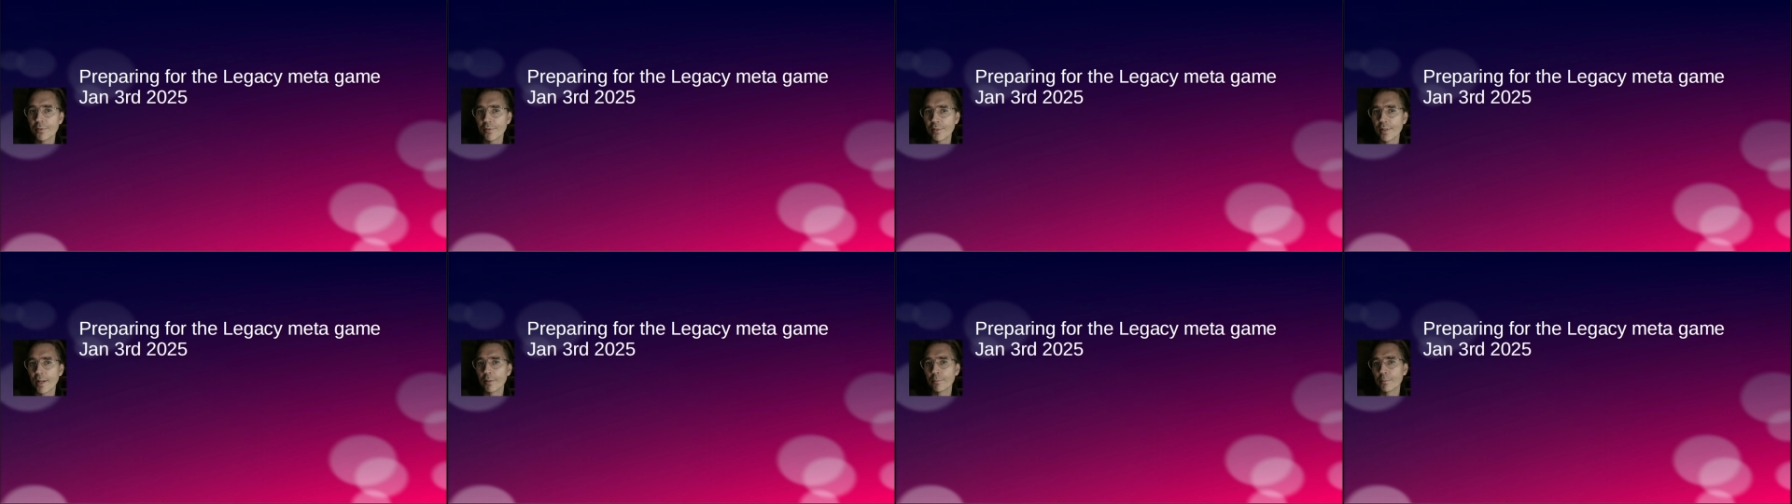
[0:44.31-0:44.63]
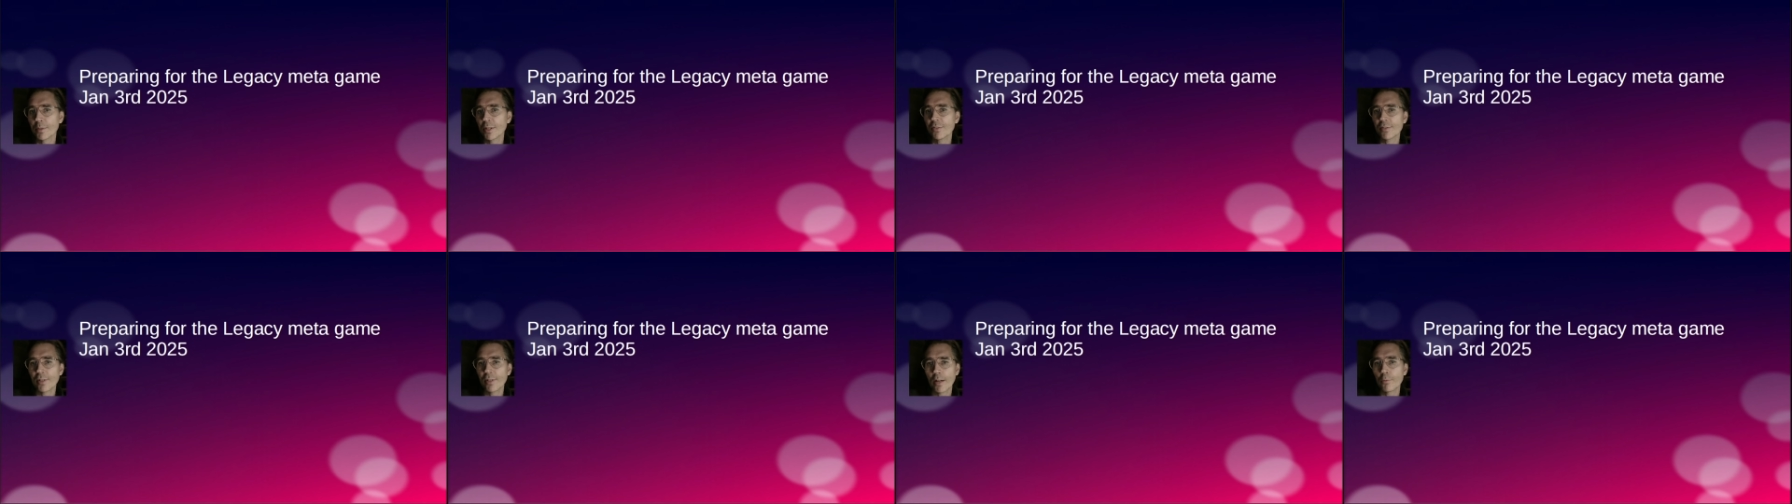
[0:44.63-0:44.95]
that
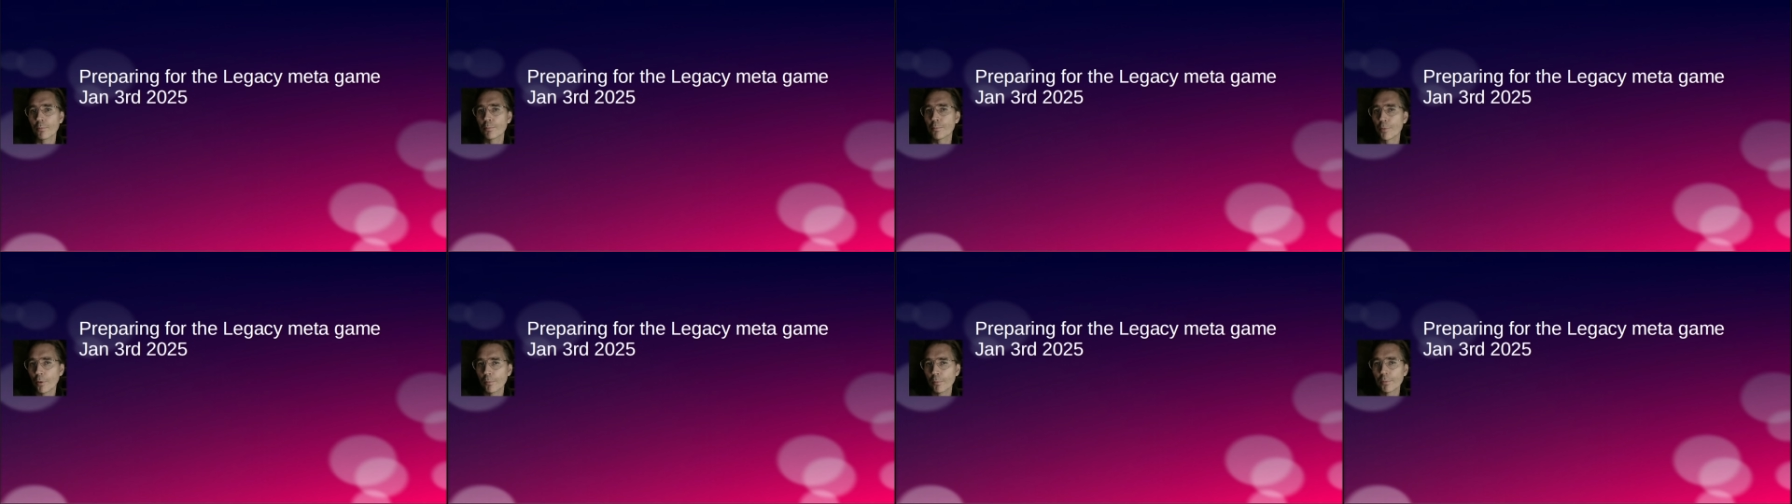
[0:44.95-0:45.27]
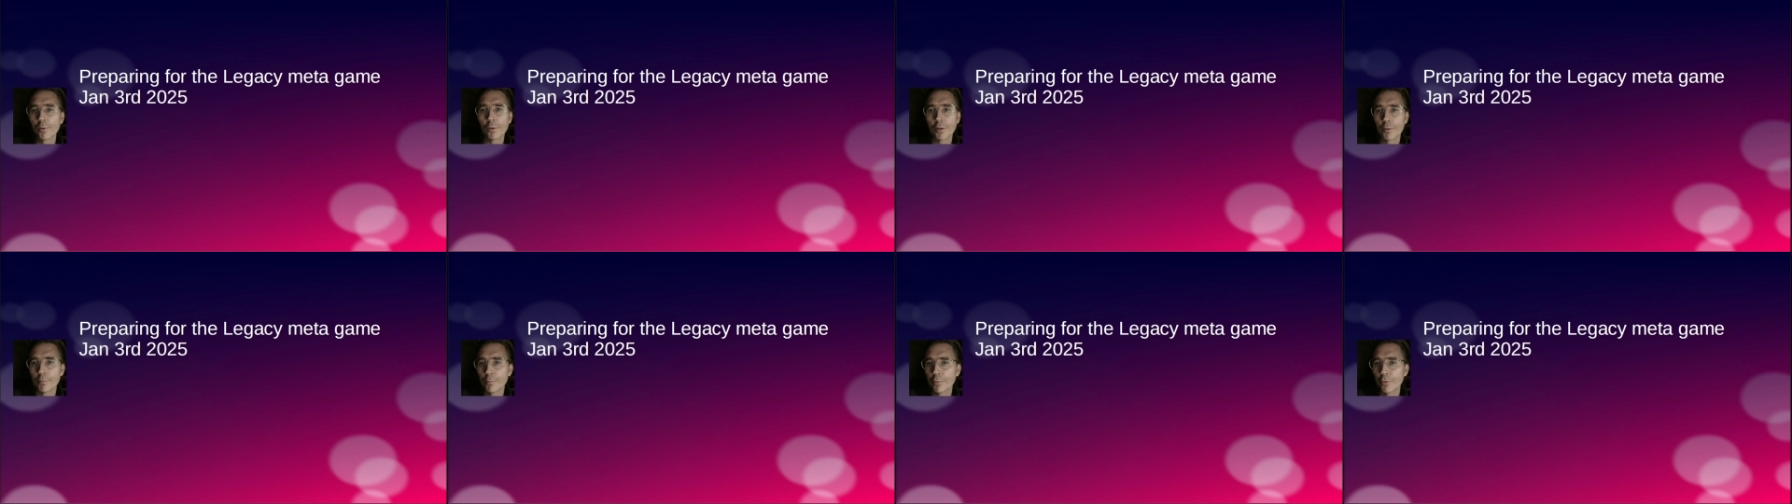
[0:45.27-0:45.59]
means I probably
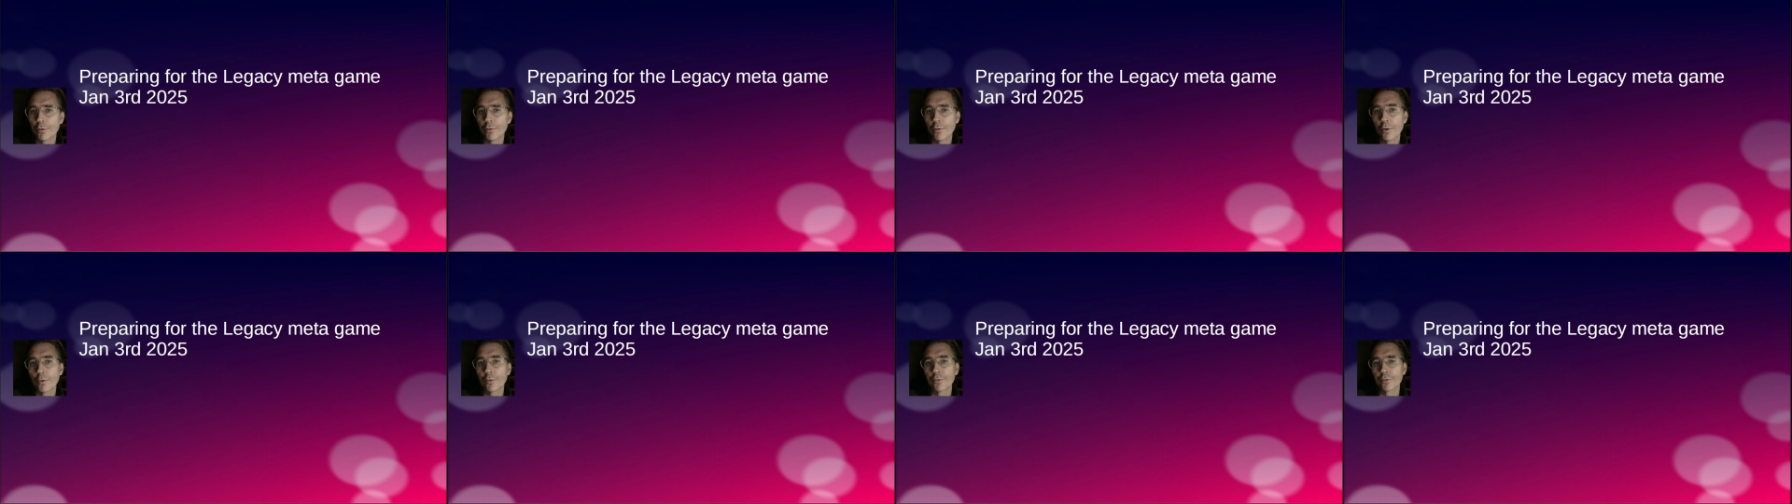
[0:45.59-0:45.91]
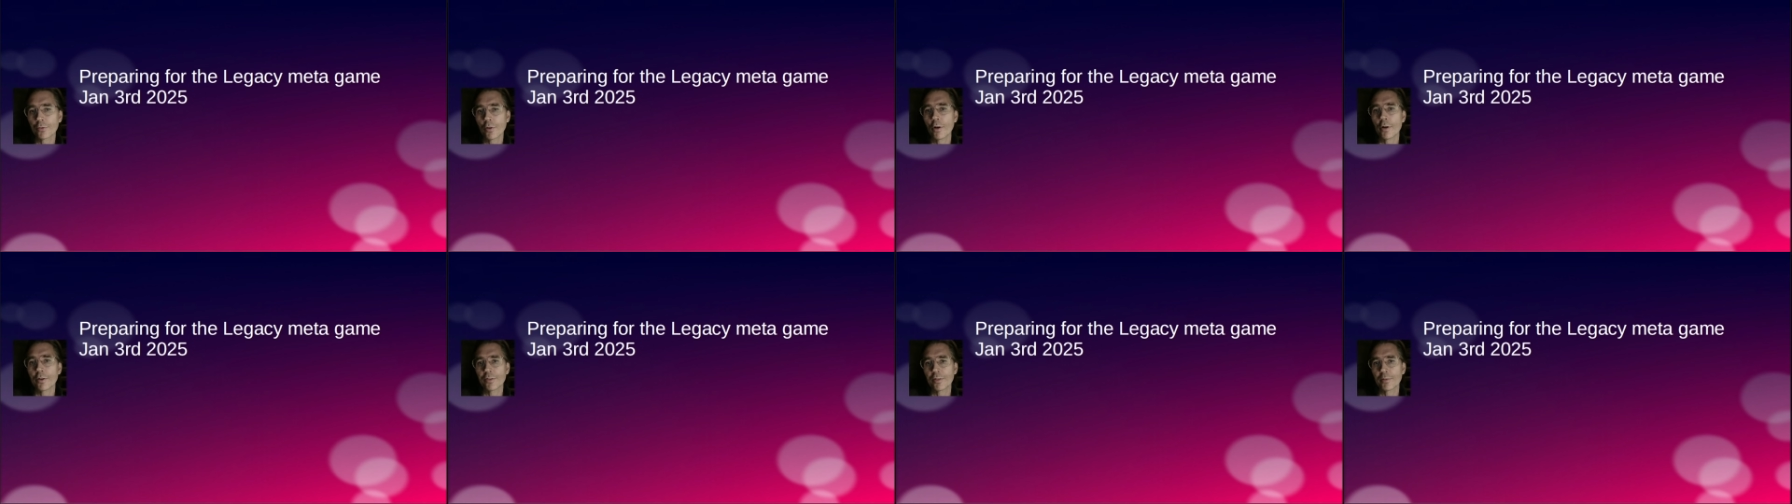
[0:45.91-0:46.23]
want to put those
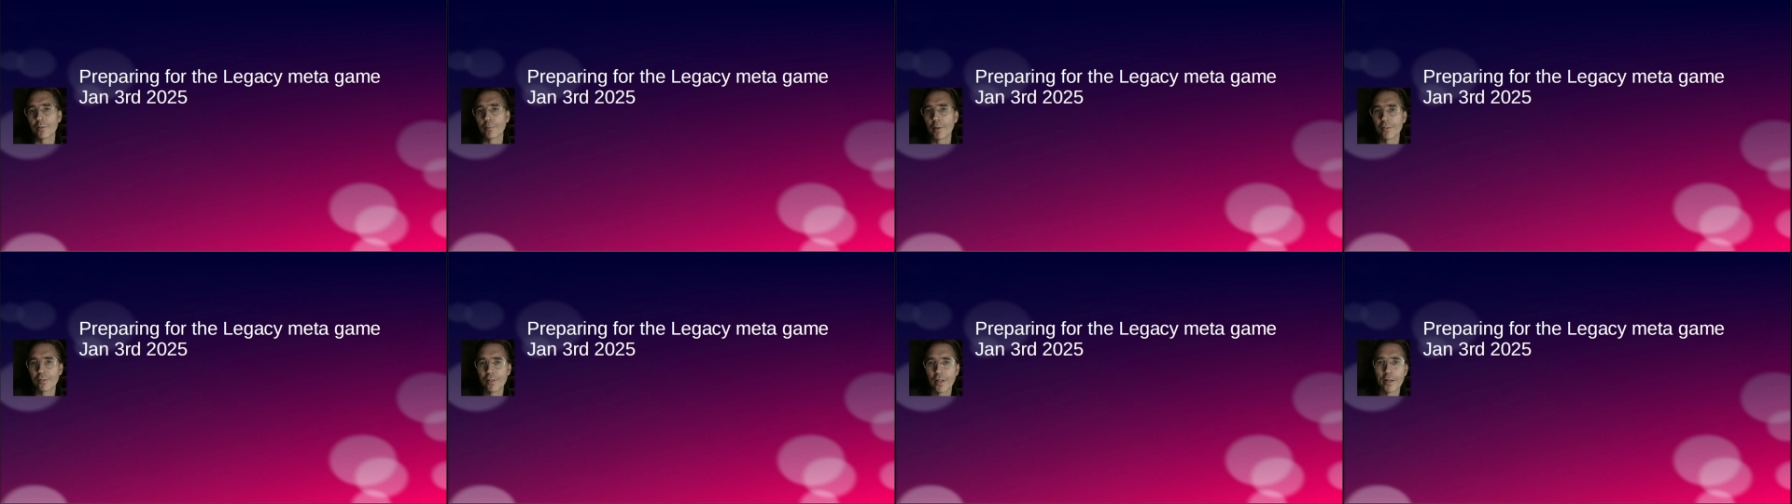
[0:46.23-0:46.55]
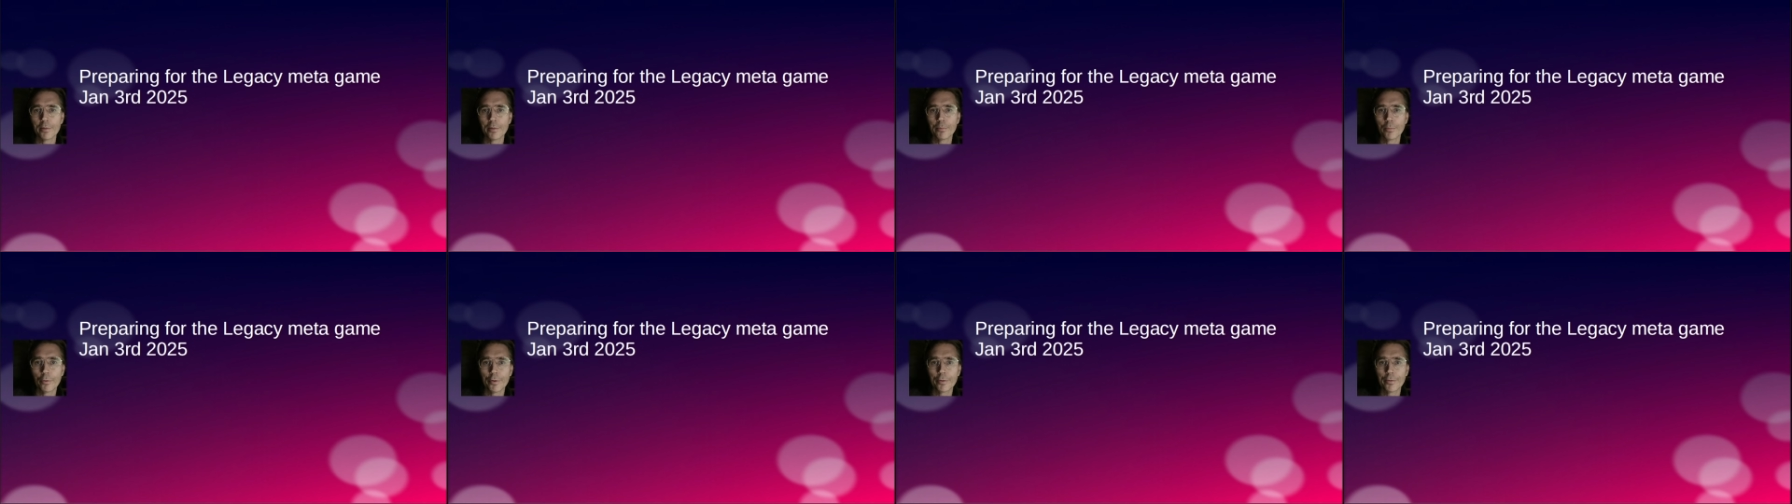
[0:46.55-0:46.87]
cards in my
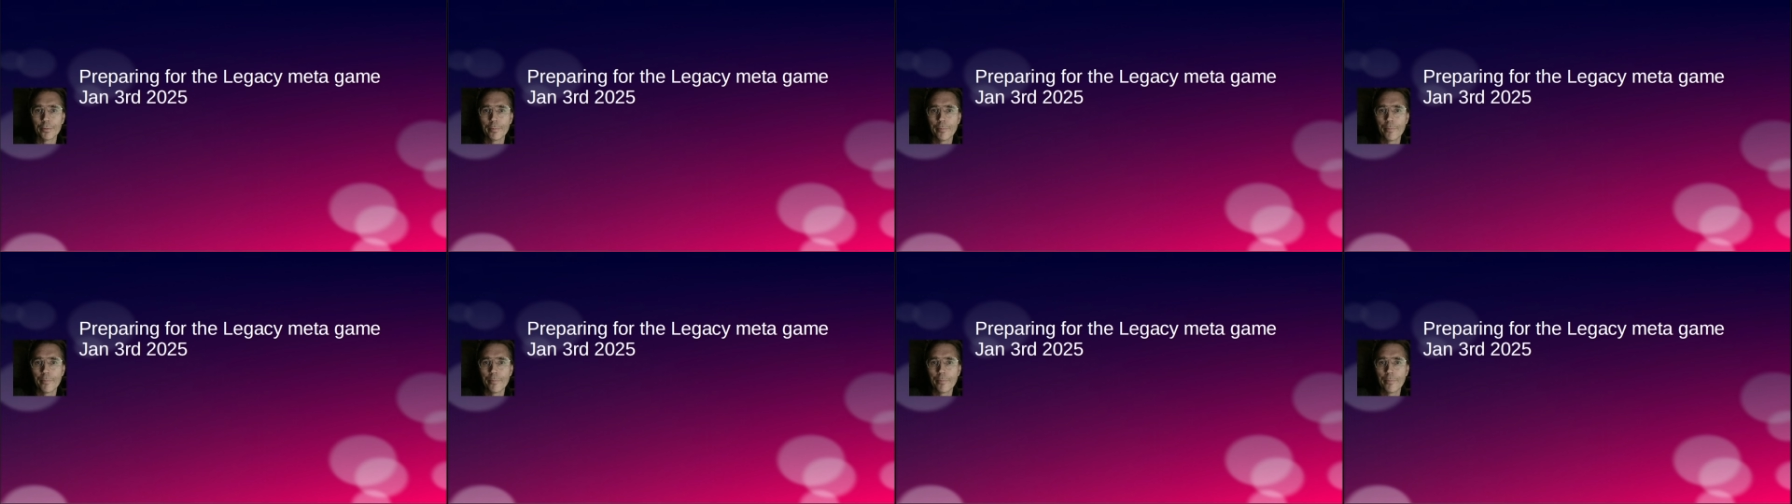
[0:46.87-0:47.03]
sideboard.